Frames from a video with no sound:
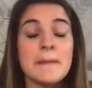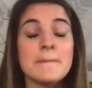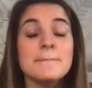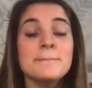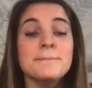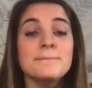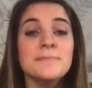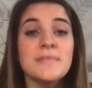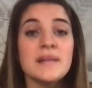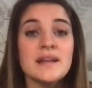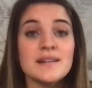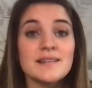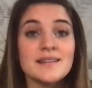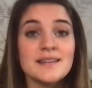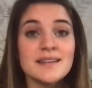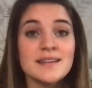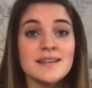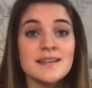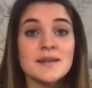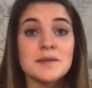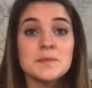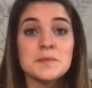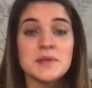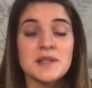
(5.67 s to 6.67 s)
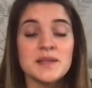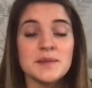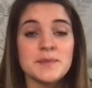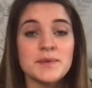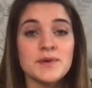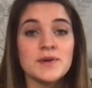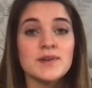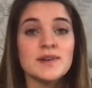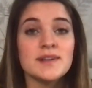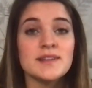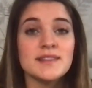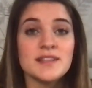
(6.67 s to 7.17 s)
million
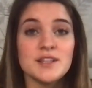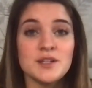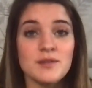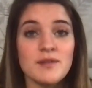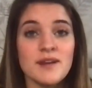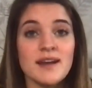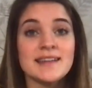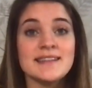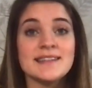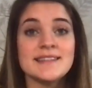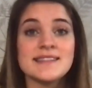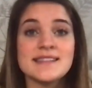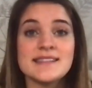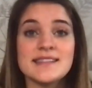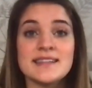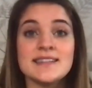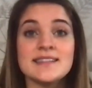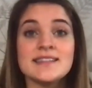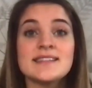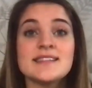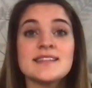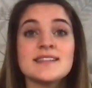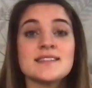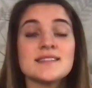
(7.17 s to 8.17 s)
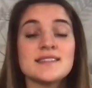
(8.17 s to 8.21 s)
people in the United States